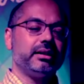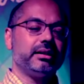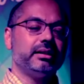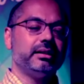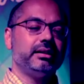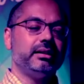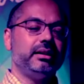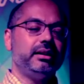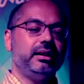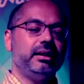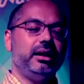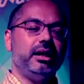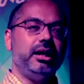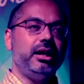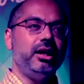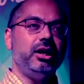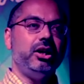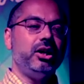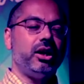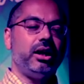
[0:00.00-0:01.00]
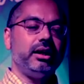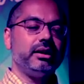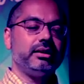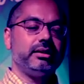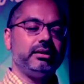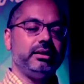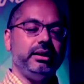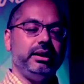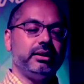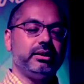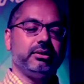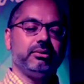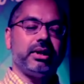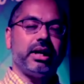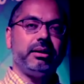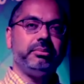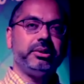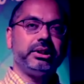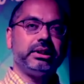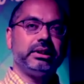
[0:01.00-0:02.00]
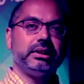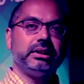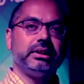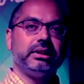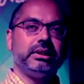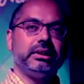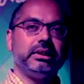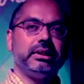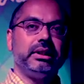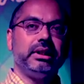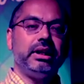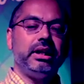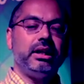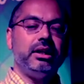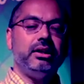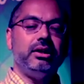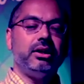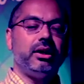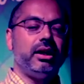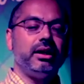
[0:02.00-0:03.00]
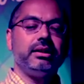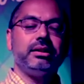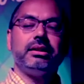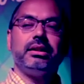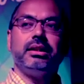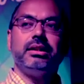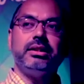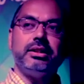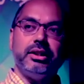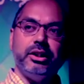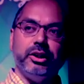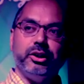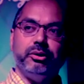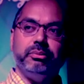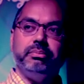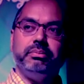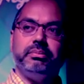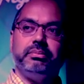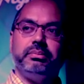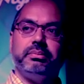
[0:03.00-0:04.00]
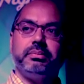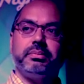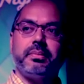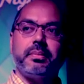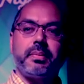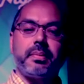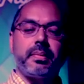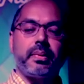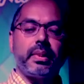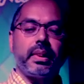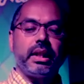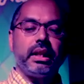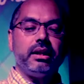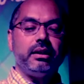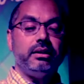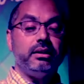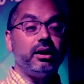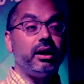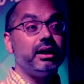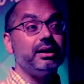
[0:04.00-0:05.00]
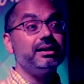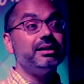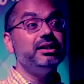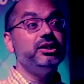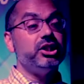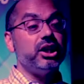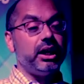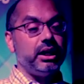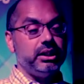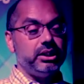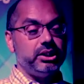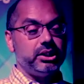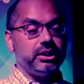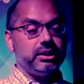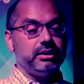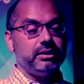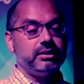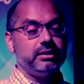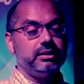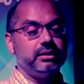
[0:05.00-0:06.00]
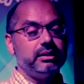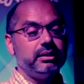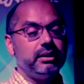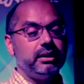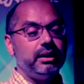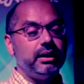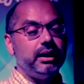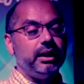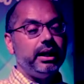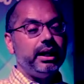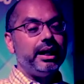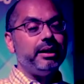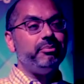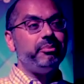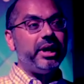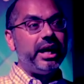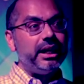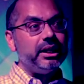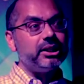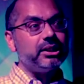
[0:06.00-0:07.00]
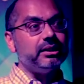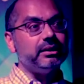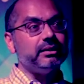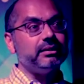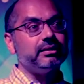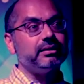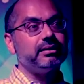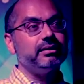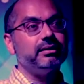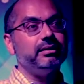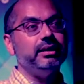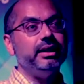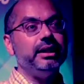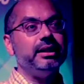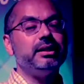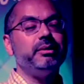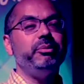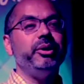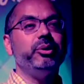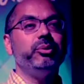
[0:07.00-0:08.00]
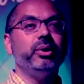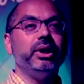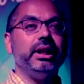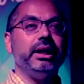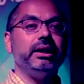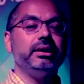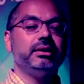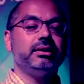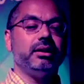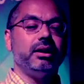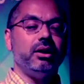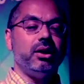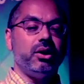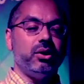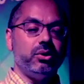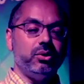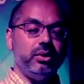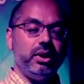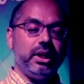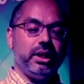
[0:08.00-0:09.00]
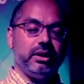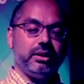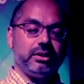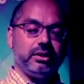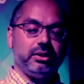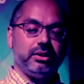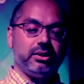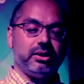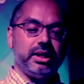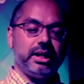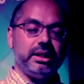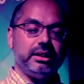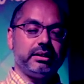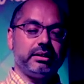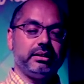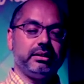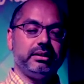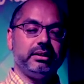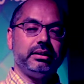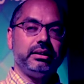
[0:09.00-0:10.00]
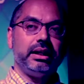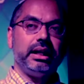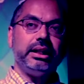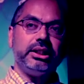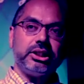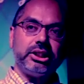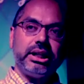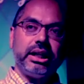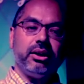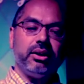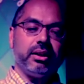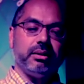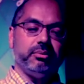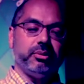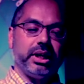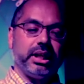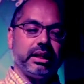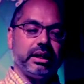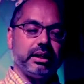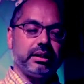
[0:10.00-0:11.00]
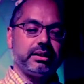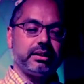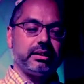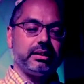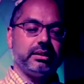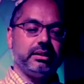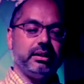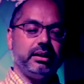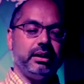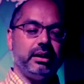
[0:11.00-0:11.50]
us. Not interrupt, not assume, not judge. And patients need to be willing to own their stories and share them with us,